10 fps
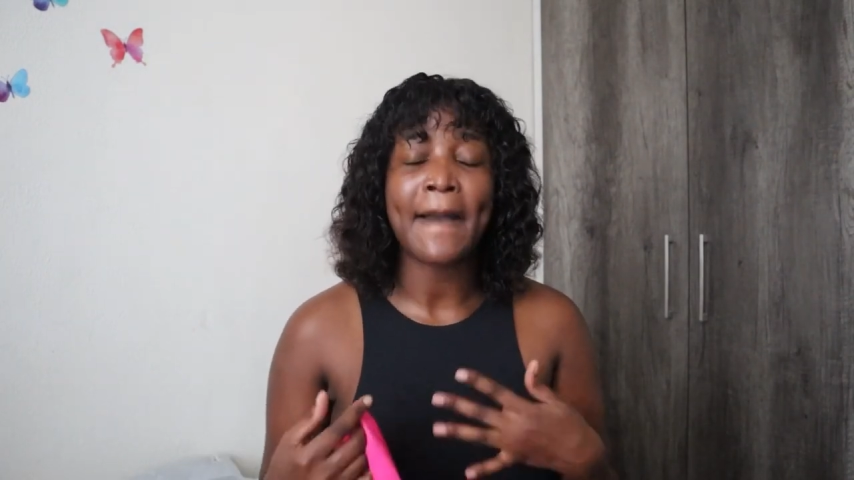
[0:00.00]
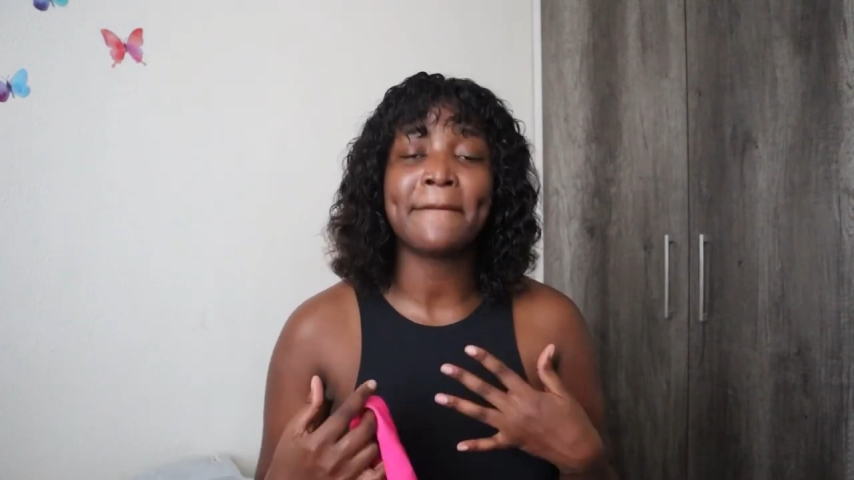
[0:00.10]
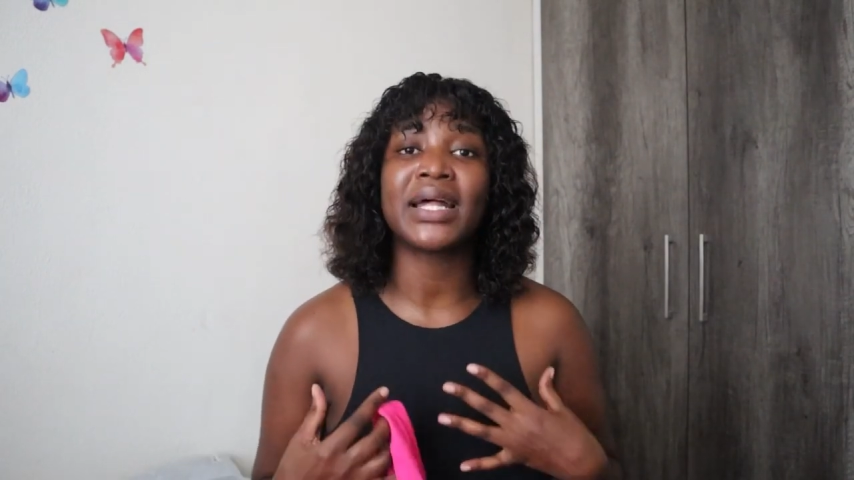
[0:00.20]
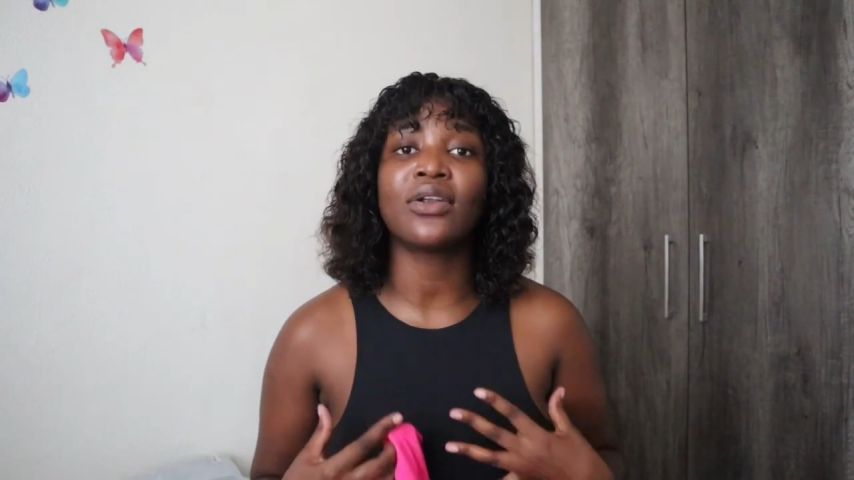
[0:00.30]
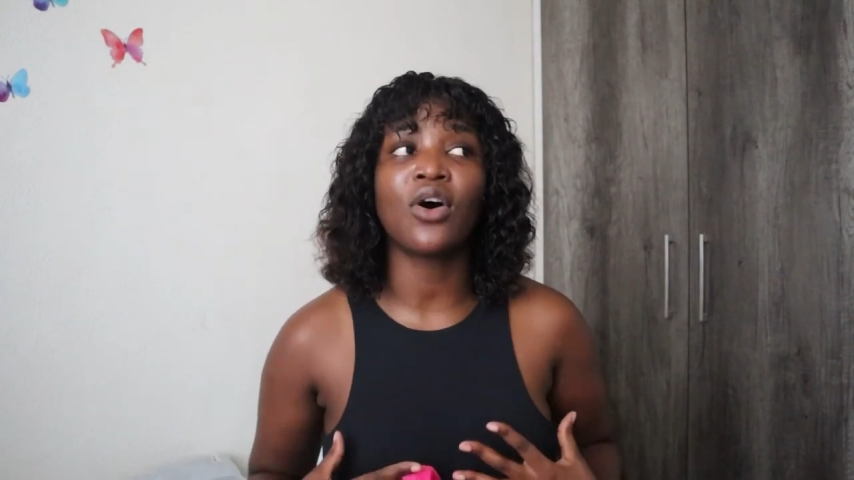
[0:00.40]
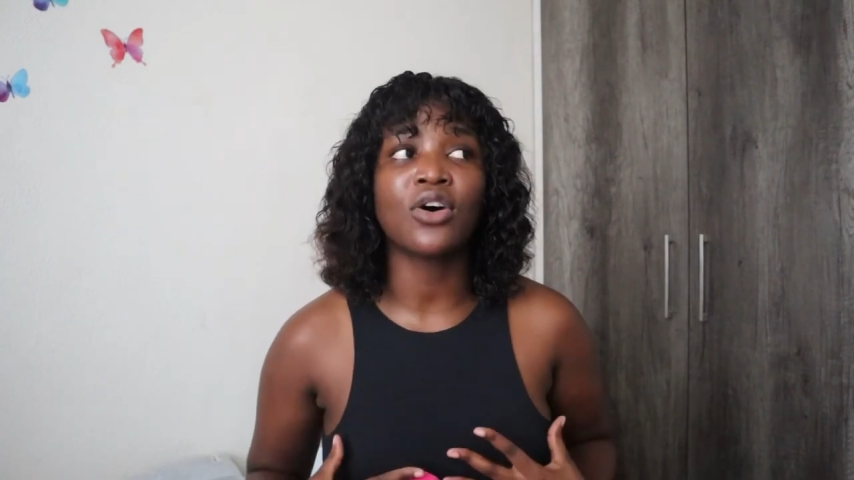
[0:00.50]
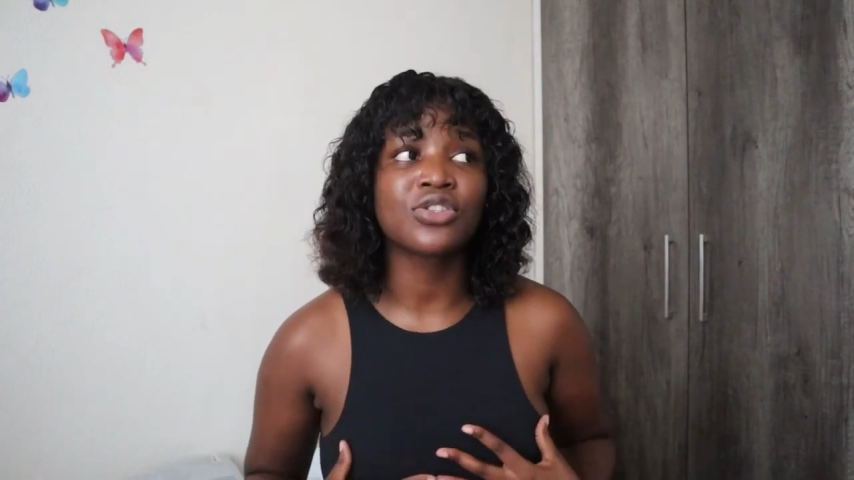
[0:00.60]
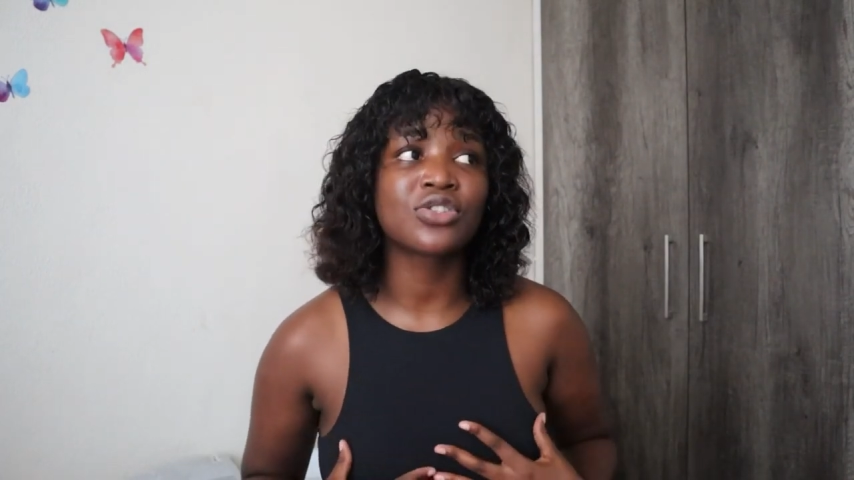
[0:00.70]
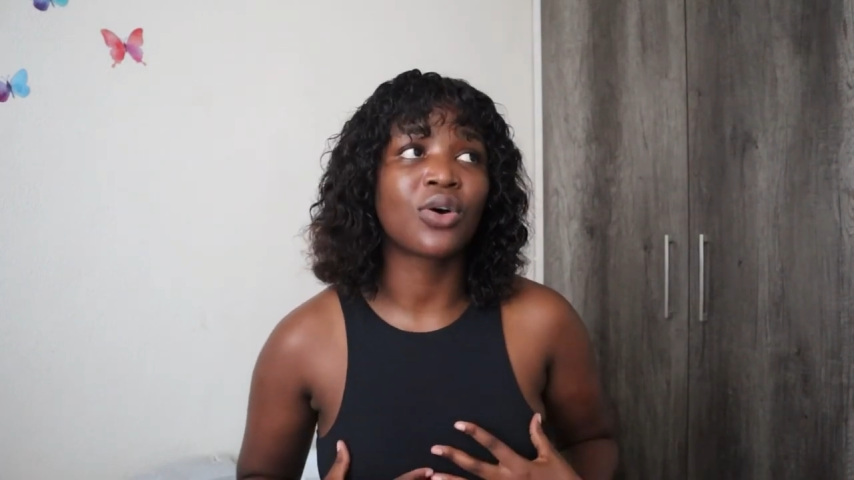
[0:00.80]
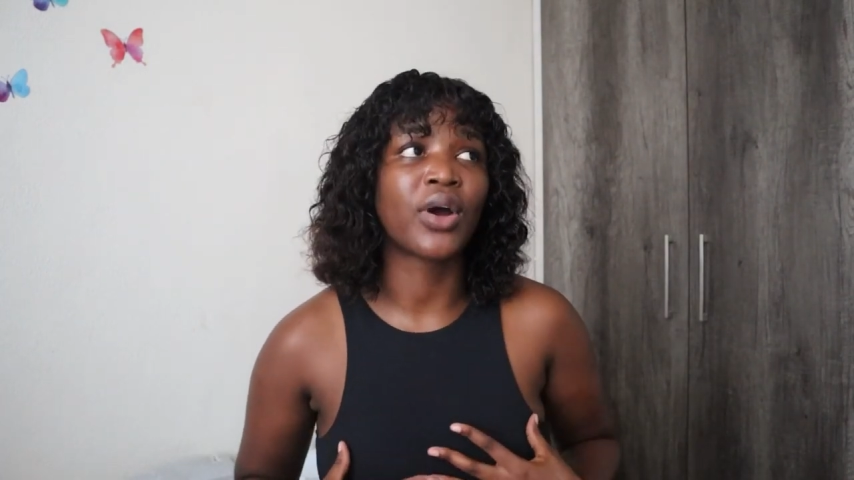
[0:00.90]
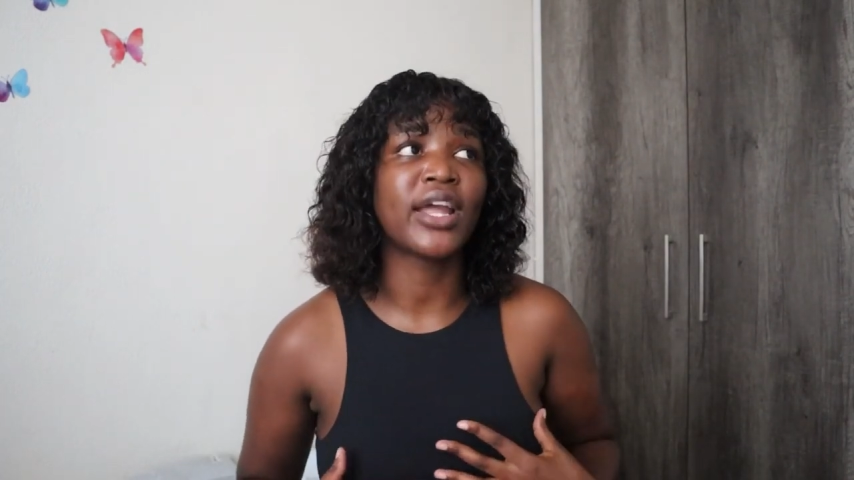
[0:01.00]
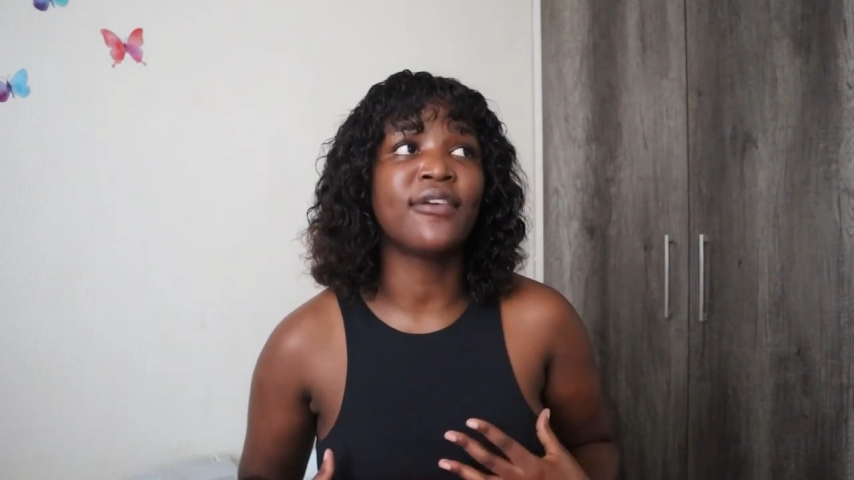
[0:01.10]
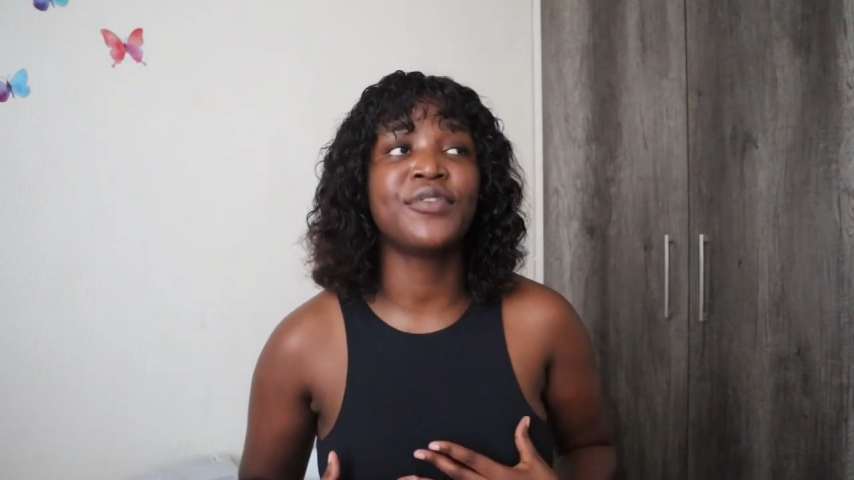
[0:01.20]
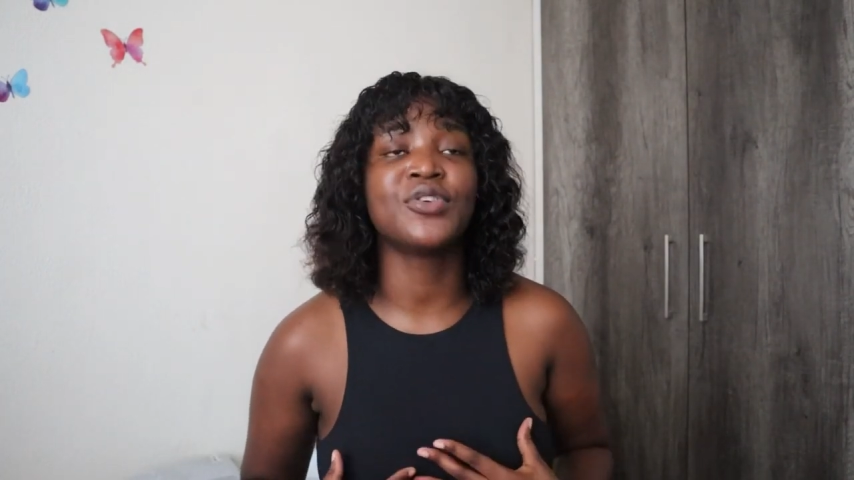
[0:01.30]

But also if